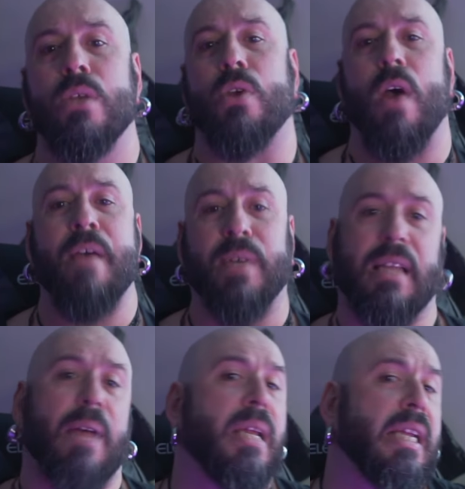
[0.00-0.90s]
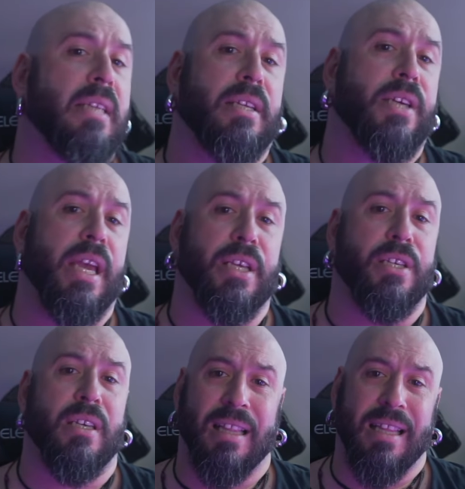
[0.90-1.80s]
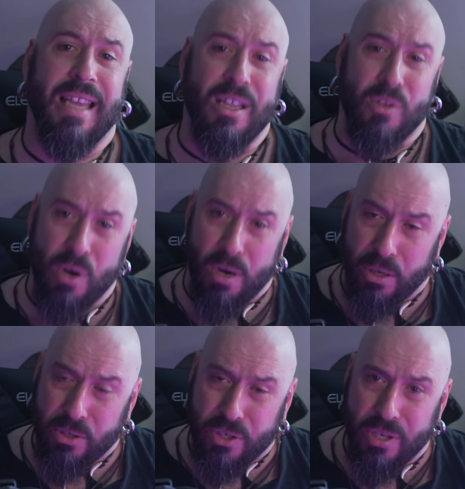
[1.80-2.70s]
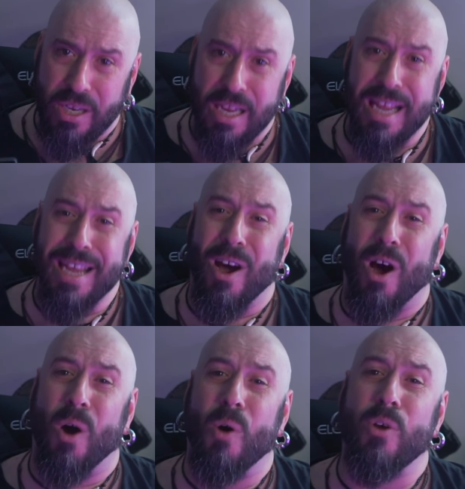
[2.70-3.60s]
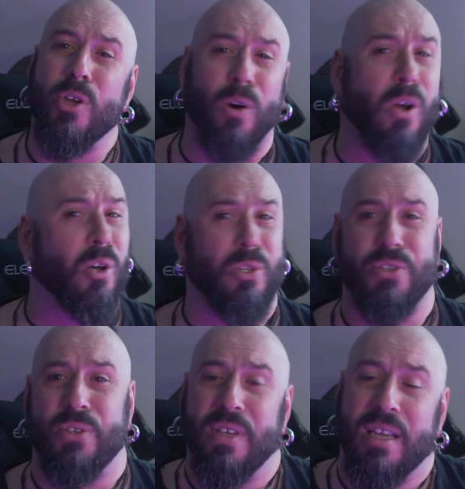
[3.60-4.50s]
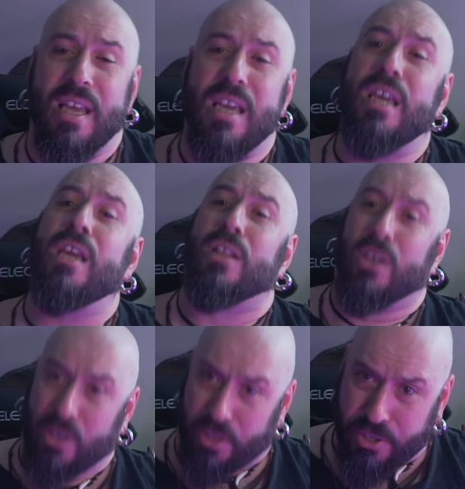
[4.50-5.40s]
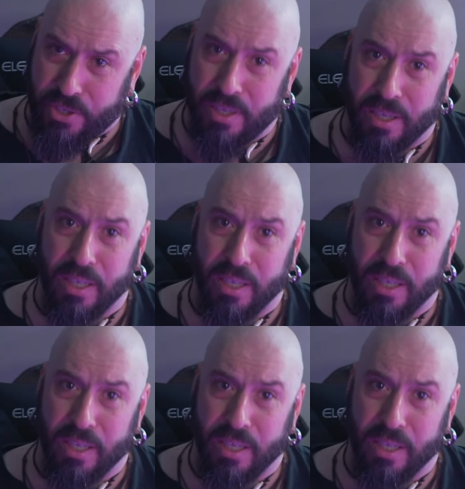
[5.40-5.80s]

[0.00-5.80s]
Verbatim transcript: So every time there is a change, it hurts. Oh, your gods, it hurts.